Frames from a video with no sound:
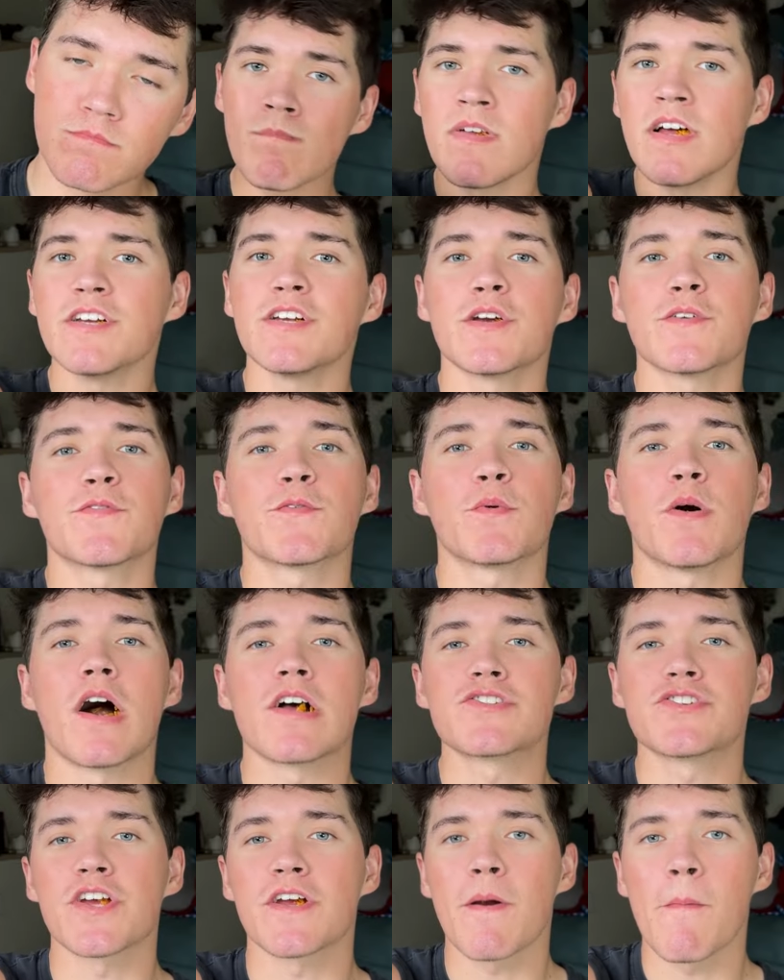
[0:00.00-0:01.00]
Thank you for
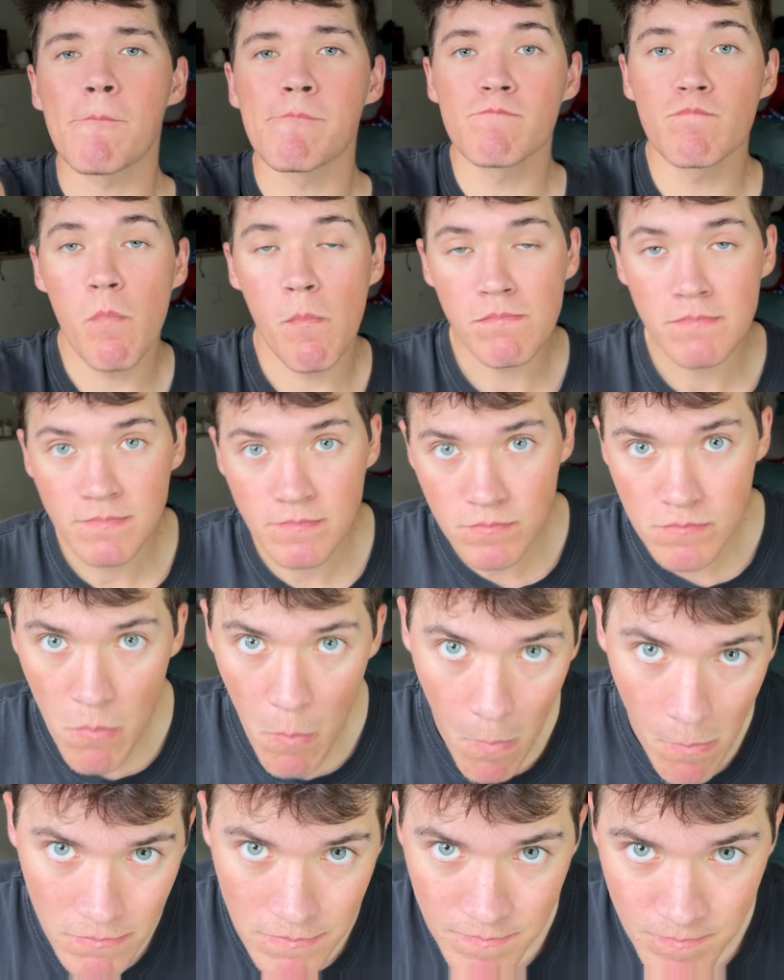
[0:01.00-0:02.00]
watching.
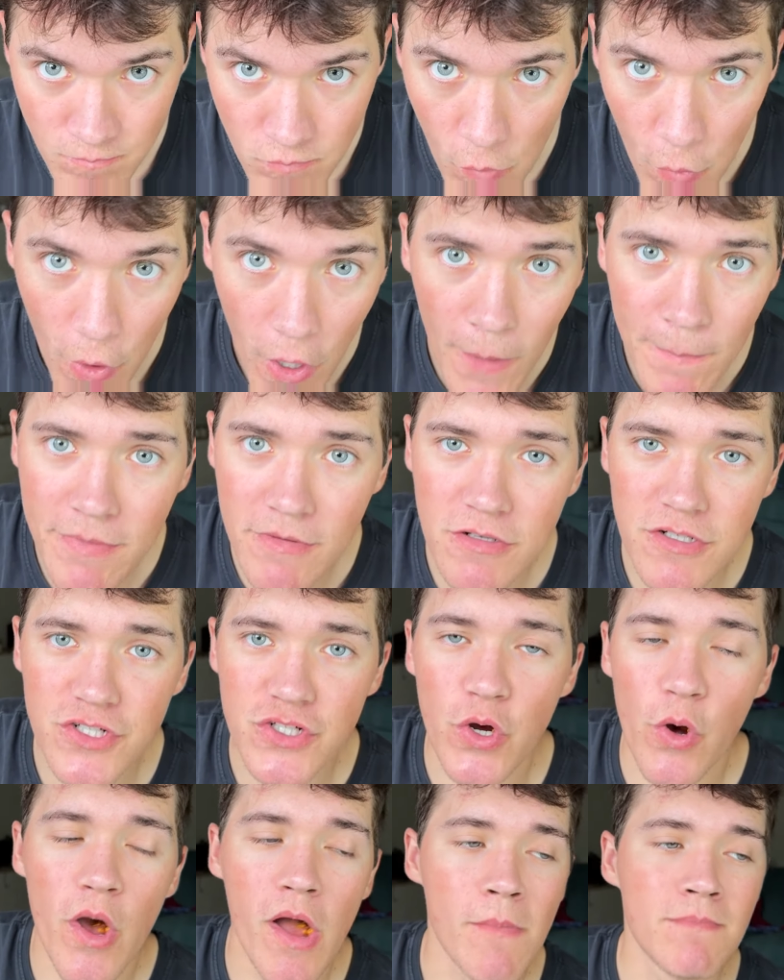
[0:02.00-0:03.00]
Hope you
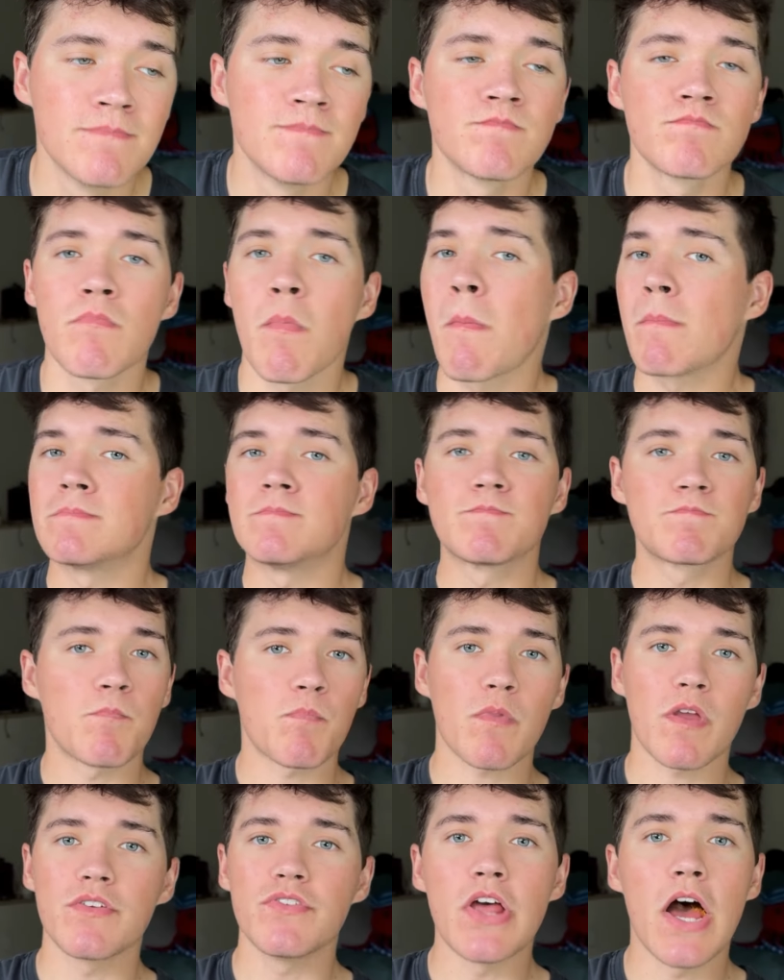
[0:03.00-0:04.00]
enjoyed.
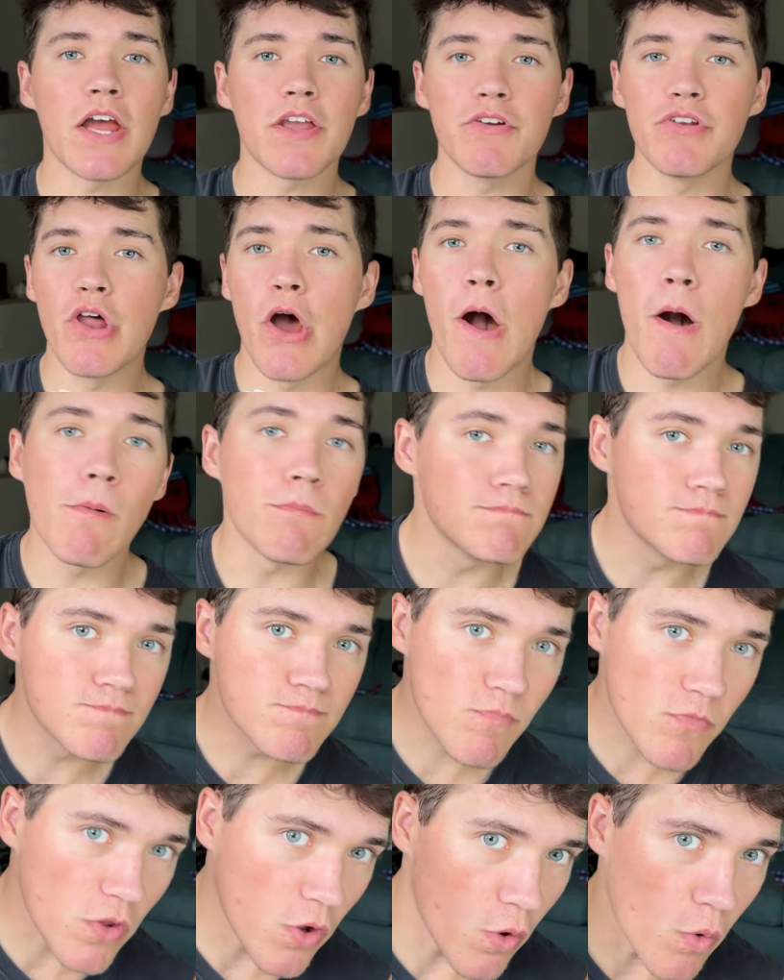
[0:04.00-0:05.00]
Now you know
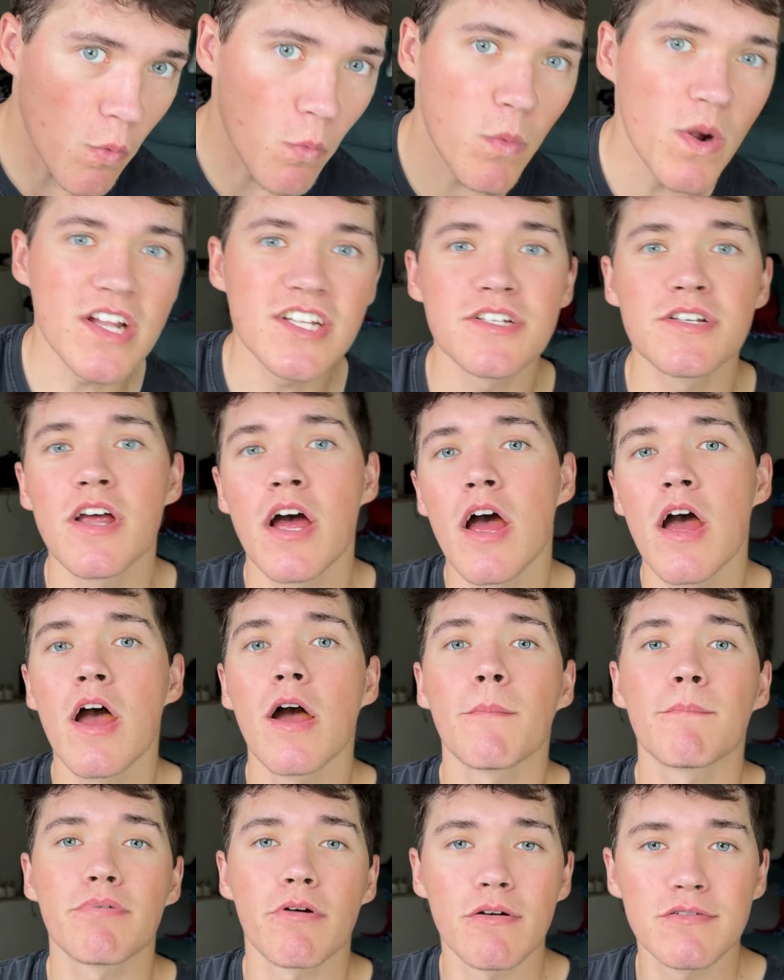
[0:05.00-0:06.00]
which
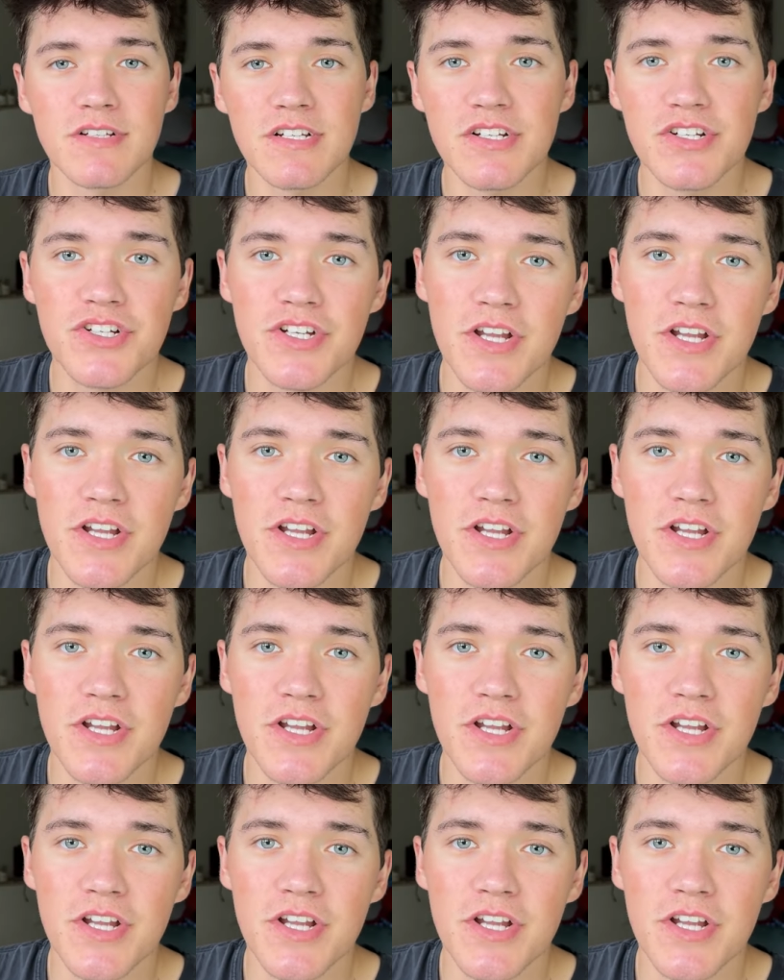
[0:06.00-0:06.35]
protein